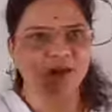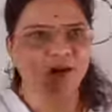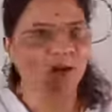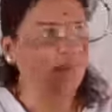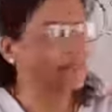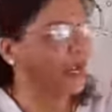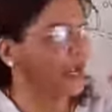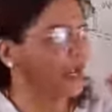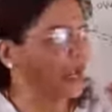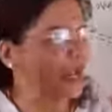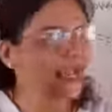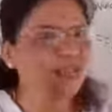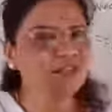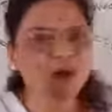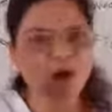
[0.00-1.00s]
of the
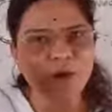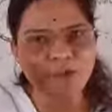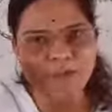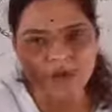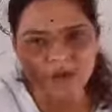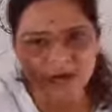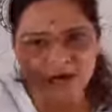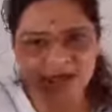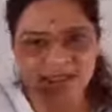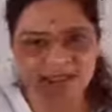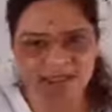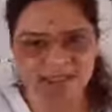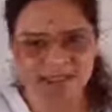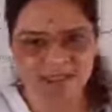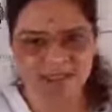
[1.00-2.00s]
age of
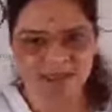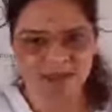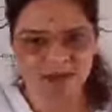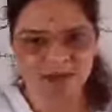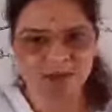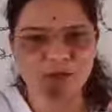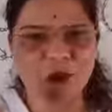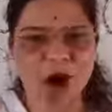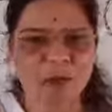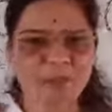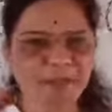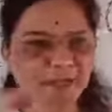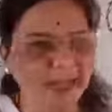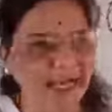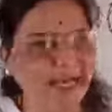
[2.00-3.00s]
girls
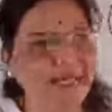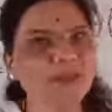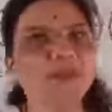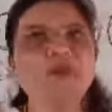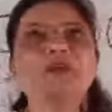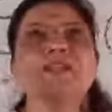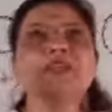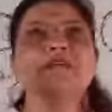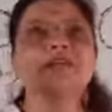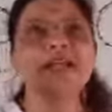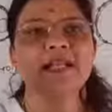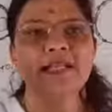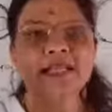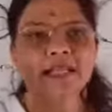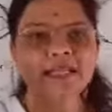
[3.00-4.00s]
from 10 to
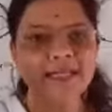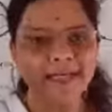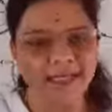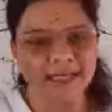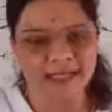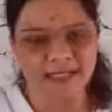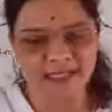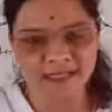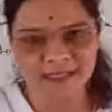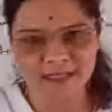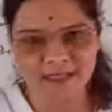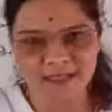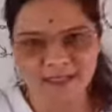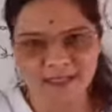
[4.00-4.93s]
17 years,